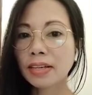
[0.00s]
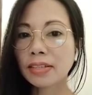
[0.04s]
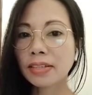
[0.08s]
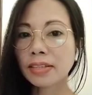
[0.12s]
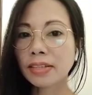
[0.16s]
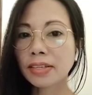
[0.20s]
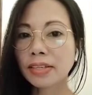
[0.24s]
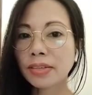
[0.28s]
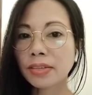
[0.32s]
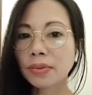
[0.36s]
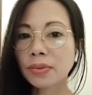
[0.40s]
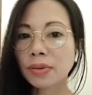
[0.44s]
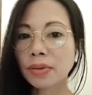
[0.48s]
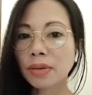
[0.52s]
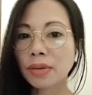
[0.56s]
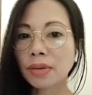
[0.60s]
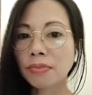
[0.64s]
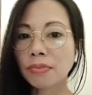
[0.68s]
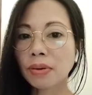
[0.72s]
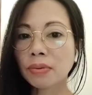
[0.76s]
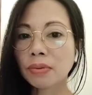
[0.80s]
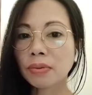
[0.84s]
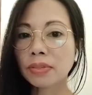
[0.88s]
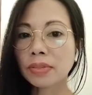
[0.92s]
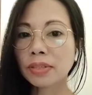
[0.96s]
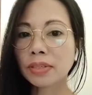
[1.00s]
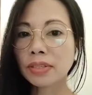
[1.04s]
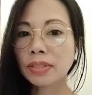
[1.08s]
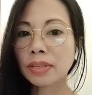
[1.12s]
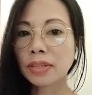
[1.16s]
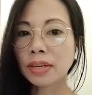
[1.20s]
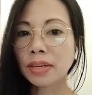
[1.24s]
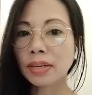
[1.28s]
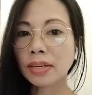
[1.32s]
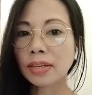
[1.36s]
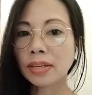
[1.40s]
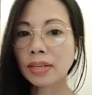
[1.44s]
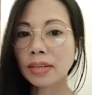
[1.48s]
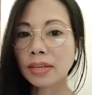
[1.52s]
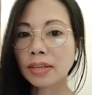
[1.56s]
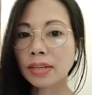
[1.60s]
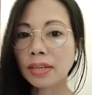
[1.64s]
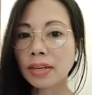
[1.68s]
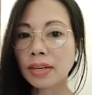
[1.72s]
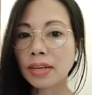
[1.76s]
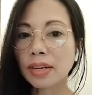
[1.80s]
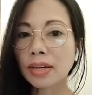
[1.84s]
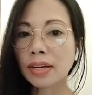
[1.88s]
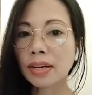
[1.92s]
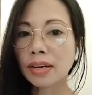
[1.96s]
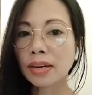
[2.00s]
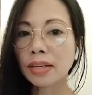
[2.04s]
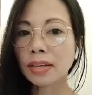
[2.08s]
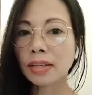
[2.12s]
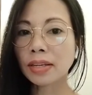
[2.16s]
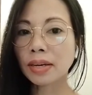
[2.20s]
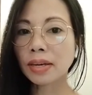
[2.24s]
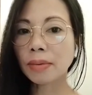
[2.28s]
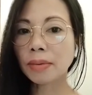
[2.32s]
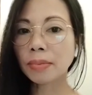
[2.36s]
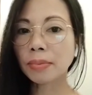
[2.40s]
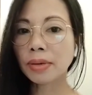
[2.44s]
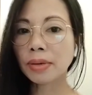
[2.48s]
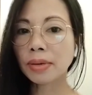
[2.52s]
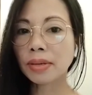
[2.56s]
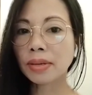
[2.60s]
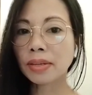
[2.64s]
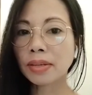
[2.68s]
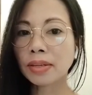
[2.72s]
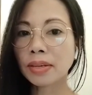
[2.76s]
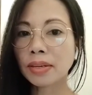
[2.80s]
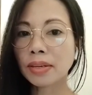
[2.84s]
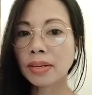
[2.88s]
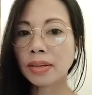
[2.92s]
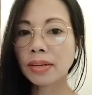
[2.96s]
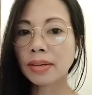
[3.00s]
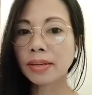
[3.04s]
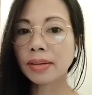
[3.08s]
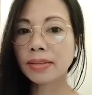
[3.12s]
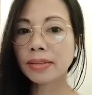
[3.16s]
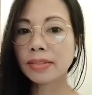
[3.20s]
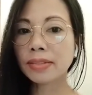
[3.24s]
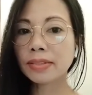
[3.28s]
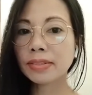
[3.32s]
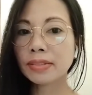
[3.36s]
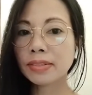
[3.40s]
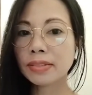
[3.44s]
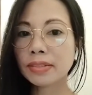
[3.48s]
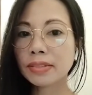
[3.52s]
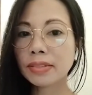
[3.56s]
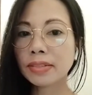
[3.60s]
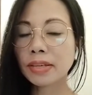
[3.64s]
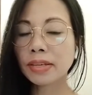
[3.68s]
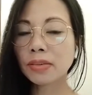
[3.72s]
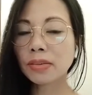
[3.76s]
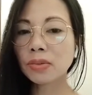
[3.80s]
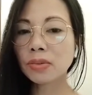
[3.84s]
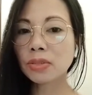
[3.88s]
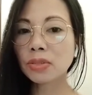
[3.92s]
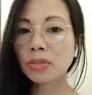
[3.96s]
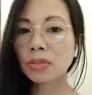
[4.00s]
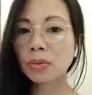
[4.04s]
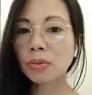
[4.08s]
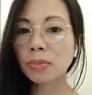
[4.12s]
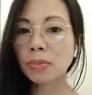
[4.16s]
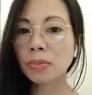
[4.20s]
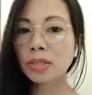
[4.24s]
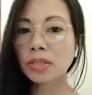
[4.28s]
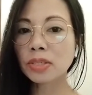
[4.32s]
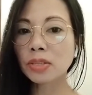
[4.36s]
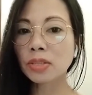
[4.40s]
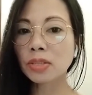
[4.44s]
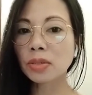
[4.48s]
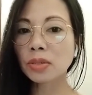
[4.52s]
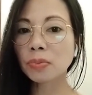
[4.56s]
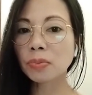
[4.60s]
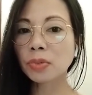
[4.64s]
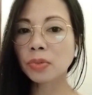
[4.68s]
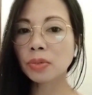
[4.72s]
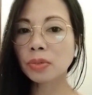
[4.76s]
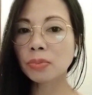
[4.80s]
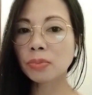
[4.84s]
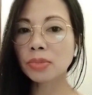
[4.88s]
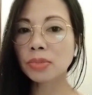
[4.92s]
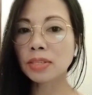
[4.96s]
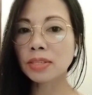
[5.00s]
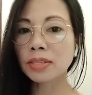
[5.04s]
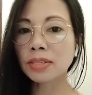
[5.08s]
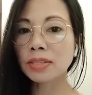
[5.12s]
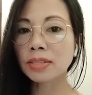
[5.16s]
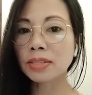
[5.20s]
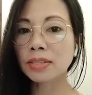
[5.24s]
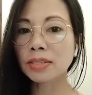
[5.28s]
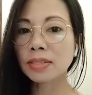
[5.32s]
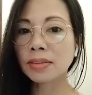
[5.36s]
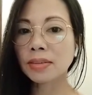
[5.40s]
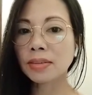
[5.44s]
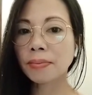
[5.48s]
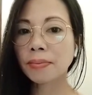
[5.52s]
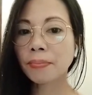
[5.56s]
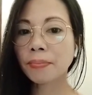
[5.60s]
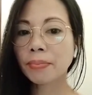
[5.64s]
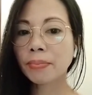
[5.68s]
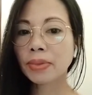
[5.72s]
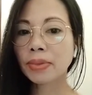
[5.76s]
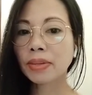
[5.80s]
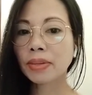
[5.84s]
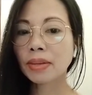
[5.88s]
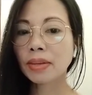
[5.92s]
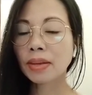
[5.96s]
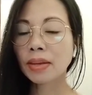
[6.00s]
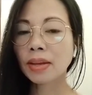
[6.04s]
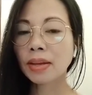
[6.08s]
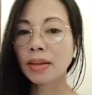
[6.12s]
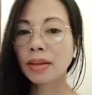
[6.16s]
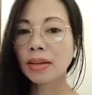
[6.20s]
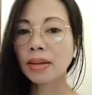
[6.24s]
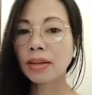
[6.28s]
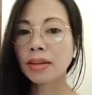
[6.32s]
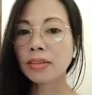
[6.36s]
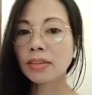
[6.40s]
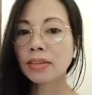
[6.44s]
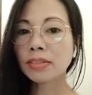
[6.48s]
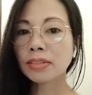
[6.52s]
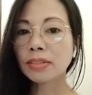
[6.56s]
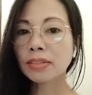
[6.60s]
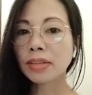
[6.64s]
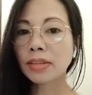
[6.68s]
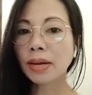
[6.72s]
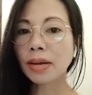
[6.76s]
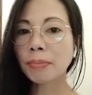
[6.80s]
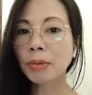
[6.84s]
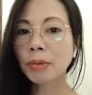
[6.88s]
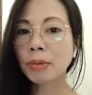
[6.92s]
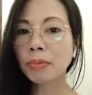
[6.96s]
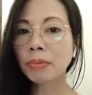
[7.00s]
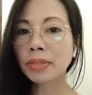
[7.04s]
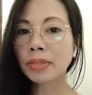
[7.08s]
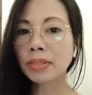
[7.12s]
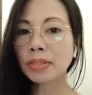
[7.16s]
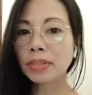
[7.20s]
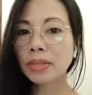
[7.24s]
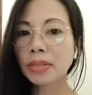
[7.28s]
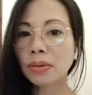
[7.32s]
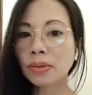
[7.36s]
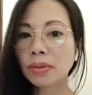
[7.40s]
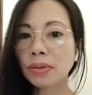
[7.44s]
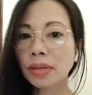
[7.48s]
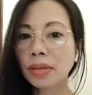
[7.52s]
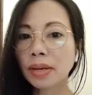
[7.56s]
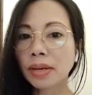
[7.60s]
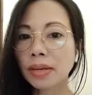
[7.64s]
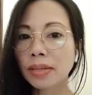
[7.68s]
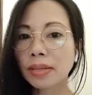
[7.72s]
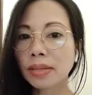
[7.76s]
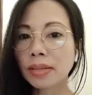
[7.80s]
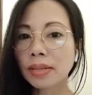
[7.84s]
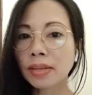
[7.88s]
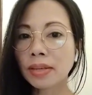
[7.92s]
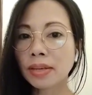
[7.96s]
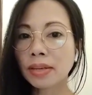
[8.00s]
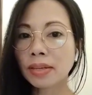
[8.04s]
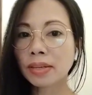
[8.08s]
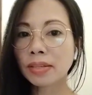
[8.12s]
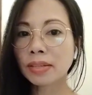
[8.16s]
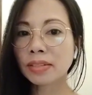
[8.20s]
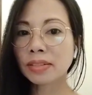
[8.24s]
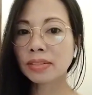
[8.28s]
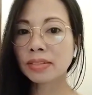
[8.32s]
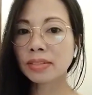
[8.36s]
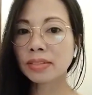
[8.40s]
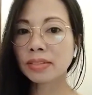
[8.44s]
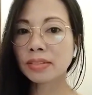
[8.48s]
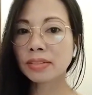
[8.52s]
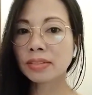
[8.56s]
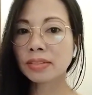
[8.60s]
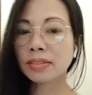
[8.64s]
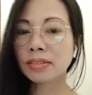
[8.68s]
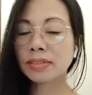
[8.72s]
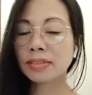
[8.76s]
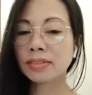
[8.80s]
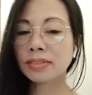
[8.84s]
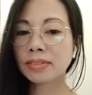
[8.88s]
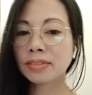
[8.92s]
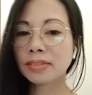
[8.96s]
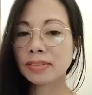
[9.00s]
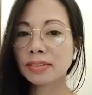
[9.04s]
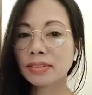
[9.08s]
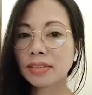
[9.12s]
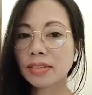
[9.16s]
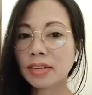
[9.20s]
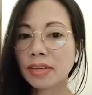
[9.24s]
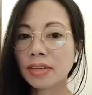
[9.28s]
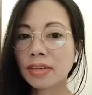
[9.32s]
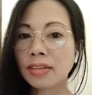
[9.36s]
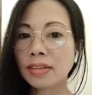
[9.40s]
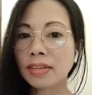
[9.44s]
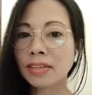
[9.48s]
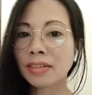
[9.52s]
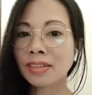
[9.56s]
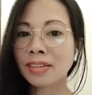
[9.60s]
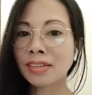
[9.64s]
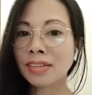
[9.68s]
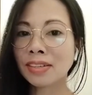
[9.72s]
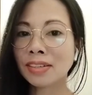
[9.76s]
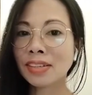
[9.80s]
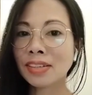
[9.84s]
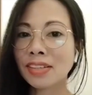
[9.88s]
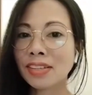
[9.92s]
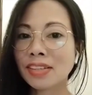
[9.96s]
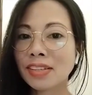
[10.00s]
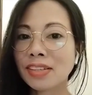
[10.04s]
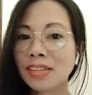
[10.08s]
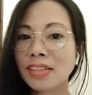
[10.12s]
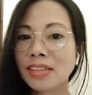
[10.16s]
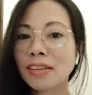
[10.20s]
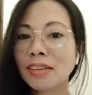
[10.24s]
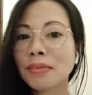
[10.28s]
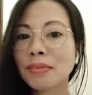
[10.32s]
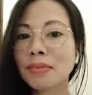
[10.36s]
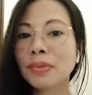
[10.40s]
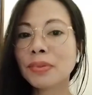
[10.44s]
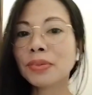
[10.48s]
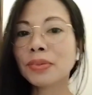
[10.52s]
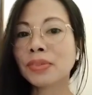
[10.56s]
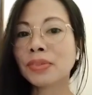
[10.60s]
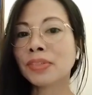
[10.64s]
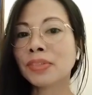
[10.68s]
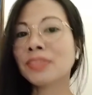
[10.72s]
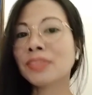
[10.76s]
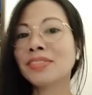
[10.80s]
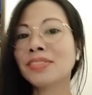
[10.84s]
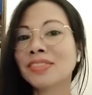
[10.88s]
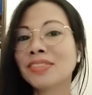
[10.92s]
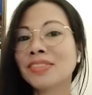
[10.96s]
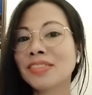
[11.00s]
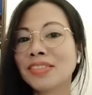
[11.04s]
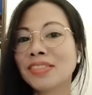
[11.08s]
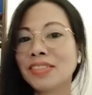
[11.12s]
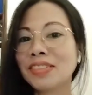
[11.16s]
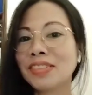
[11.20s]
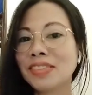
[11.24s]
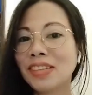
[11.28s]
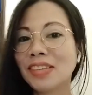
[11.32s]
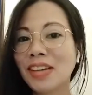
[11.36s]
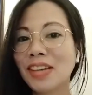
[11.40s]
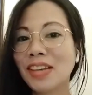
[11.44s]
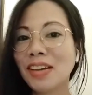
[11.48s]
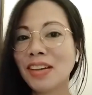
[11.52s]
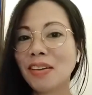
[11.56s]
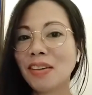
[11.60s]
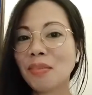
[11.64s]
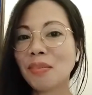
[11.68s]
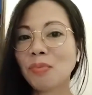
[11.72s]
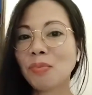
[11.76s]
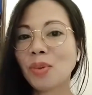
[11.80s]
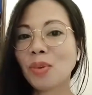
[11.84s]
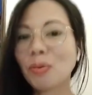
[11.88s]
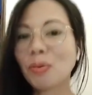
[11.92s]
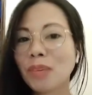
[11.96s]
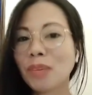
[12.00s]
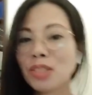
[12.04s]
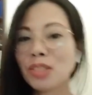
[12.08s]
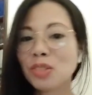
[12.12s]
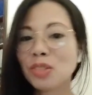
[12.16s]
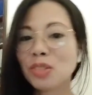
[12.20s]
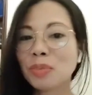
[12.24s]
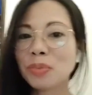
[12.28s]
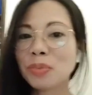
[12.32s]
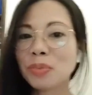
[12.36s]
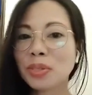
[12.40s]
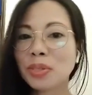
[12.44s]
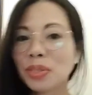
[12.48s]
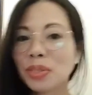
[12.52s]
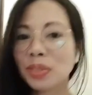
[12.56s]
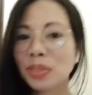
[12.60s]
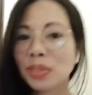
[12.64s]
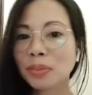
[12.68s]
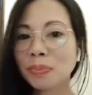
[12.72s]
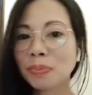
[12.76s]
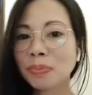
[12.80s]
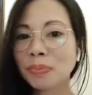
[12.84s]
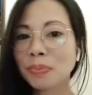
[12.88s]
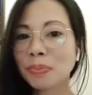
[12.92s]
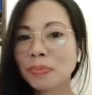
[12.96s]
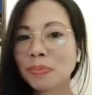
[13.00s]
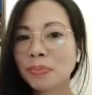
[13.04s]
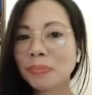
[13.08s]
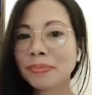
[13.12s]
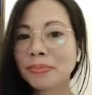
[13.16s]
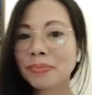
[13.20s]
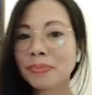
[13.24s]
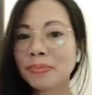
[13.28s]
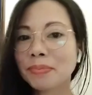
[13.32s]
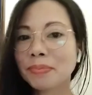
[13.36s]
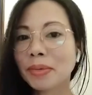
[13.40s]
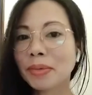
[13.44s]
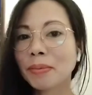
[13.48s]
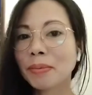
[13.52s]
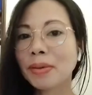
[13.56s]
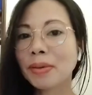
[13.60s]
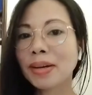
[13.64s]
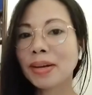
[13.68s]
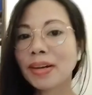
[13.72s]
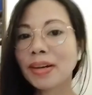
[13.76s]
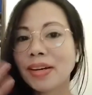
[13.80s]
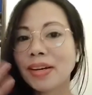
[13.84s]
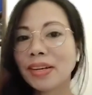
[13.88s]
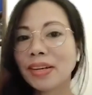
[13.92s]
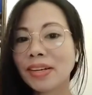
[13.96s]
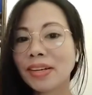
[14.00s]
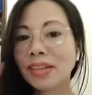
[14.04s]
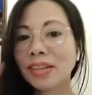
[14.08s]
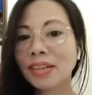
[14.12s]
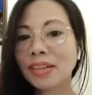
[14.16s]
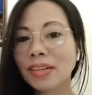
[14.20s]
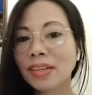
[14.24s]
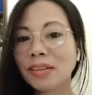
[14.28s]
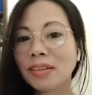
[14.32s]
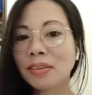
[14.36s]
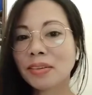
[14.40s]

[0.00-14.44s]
Thank you kay founder dahil nakilala ka namin and thank you so much sa support mo sis. Yun, happy birthday ulit and I love you. Mama chup chup. Bye